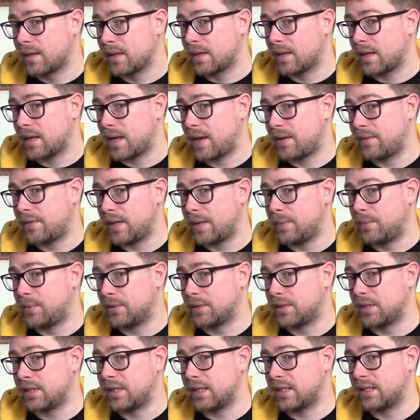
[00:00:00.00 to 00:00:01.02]
have they
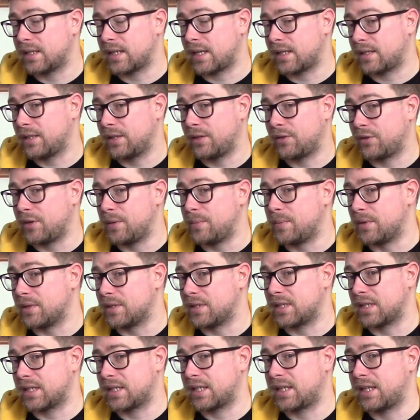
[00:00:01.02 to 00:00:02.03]
put in exactly
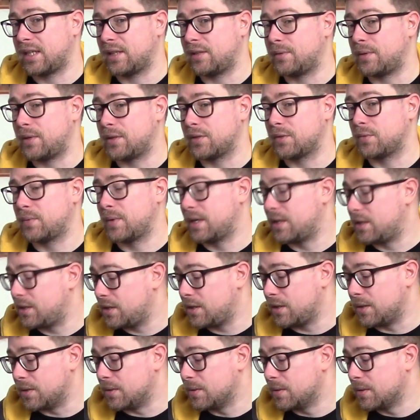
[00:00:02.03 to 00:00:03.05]
3.6 kilowatts when
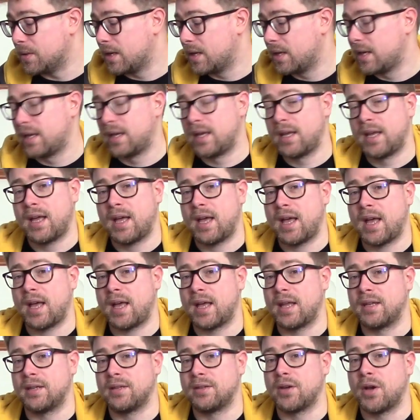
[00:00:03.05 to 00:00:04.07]
new
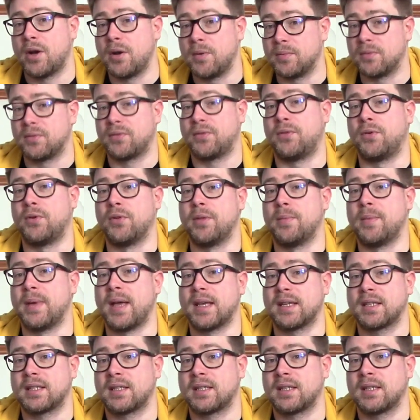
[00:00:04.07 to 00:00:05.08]
and hoped for the
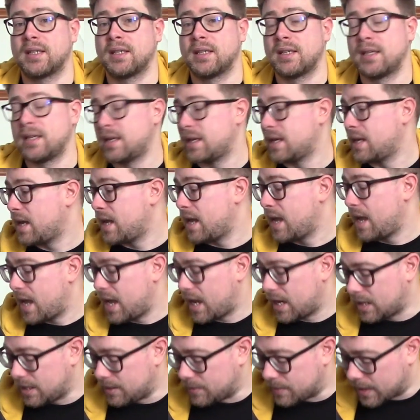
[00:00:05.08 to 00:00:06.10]
best?
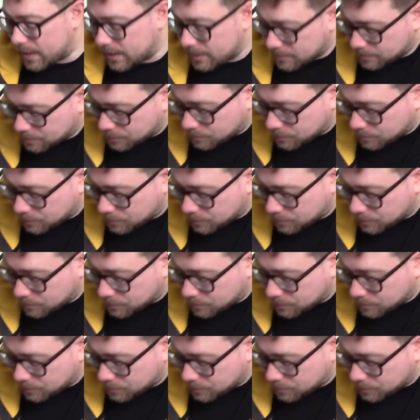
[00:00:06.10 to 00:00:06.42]
Anyway,